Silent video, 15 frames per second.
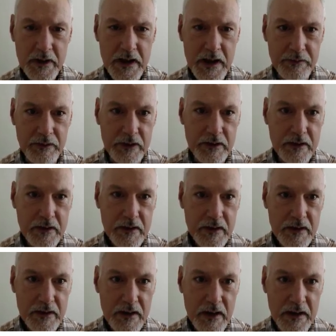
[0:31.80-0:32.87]
Here we're
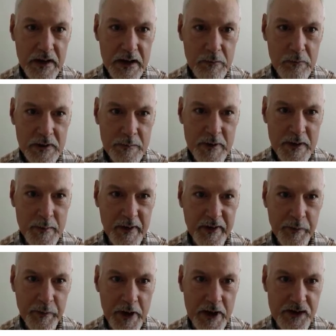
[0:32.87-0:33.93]
given an
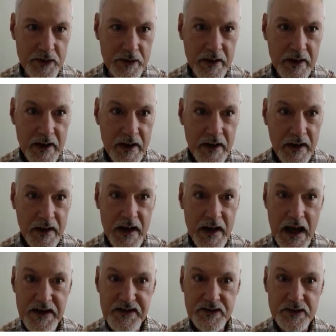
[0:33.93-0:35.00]
equilibrium expression
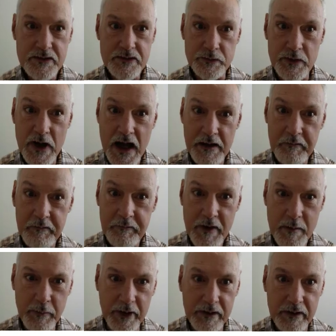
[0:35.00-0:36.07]
and asked to
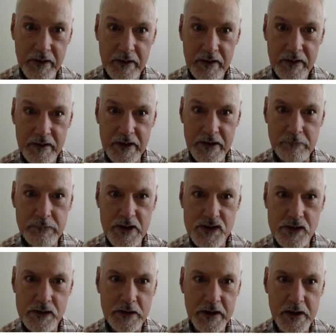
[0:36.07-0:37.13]
derive from it
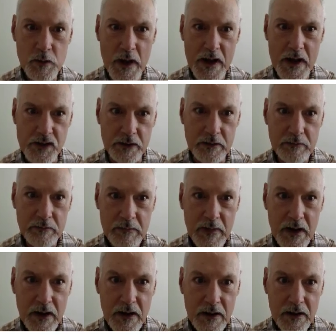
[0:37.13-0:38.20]
the original equation.
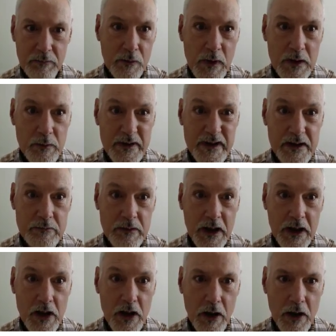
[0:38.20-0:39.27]
Well,
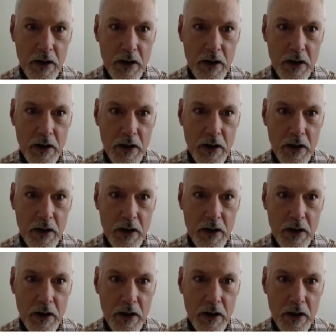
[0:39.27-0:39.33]
we can